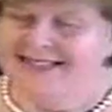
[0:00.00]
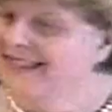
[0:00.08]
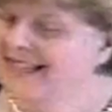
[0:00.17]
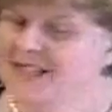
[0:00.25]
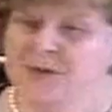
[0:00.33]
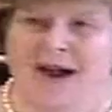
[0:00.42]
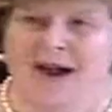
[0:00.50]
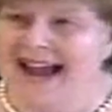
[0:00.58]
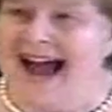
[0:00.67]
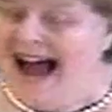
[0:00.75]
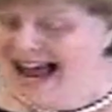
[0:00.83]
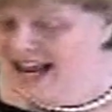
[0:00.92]
That's
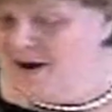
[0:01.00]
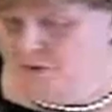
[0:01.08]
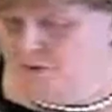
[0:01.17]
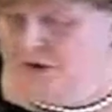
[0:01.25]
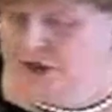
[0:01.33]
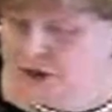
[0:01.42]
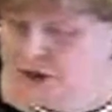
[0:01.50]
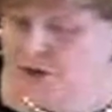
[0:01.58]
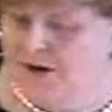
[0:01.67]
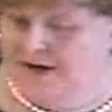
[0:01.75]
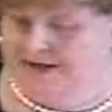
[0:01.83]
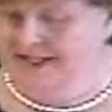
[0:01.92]
why I don't
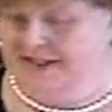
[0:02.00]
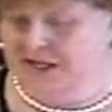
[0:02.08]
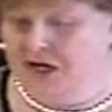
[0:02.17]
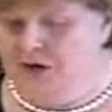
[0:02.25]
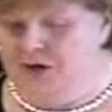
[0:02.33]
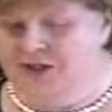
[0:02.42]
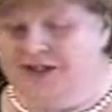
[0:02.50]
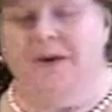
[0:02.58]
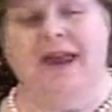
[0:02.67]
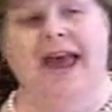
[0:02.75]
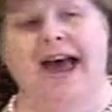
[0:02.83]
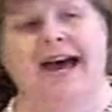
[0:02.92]
rejoice at the news that
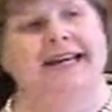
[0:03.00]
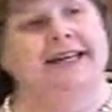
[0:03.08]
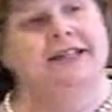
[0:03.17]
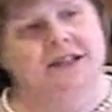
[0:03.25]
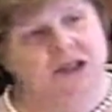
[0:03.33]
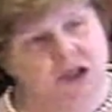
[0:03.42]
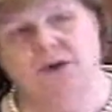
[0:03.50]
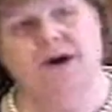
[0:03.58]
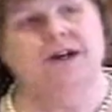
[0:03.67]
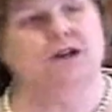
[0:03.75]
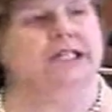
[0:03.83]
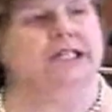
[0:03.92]
we added
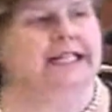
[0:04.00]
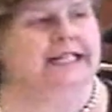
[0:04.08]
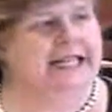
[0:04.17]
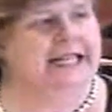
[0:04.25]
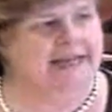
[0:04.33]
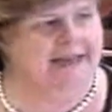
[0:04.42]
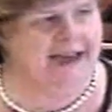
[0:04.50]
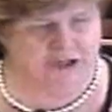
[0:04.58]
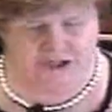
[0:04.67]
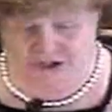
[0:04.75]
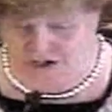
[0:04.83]
216,000